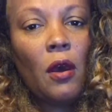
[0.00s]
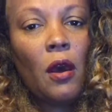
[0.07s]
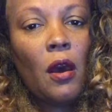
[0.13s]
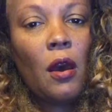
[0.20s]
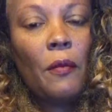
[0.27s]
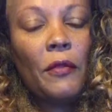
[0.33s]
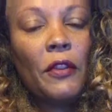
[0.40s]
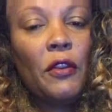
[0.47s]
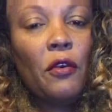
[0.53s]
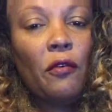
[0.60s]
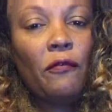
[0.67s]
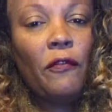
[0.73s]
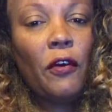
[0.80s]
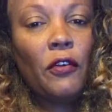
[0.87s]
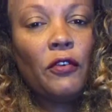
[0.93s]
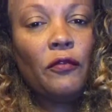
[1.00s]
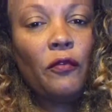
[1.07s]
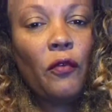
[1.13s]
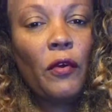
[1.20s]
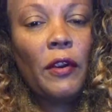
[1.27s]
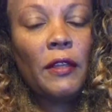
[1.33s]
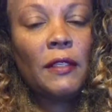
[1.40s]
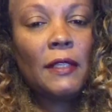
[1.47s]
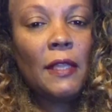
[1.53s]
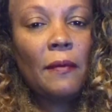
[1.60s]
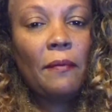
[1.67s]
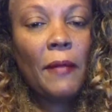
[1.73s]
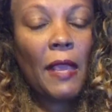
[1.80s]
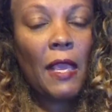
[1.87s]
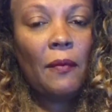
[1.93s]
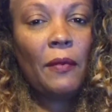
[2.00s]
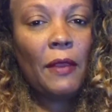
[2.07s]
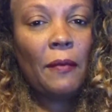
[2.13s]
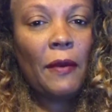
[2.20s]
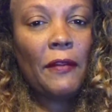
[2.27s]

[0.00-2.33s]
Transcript: the no-fault divorce, then maybe